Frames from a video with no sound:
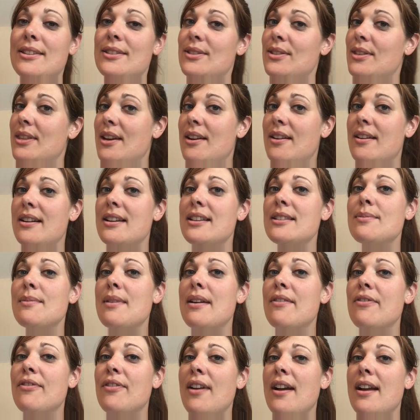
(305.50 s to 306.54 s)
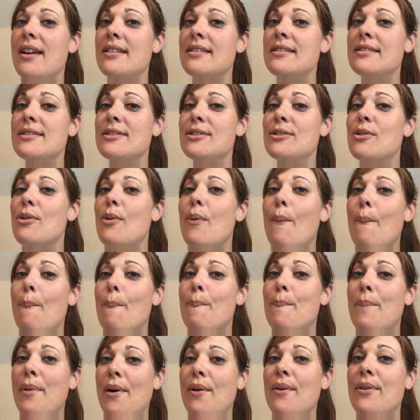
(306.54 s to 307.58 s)
So there it is, my friends.
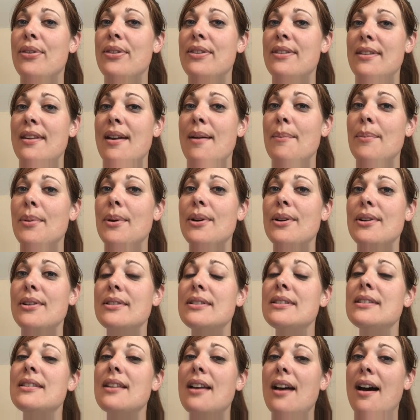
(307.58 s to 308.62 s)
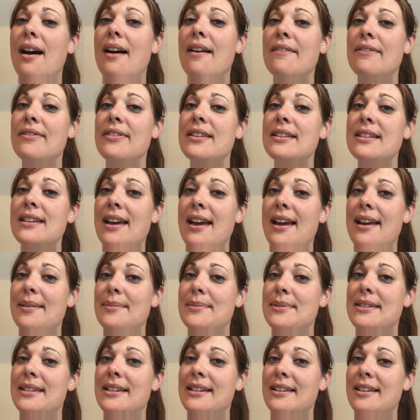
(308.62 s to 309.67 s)
Both numbers of the time
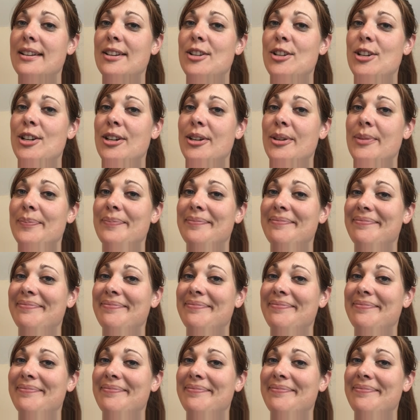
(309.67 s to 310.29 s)
signature.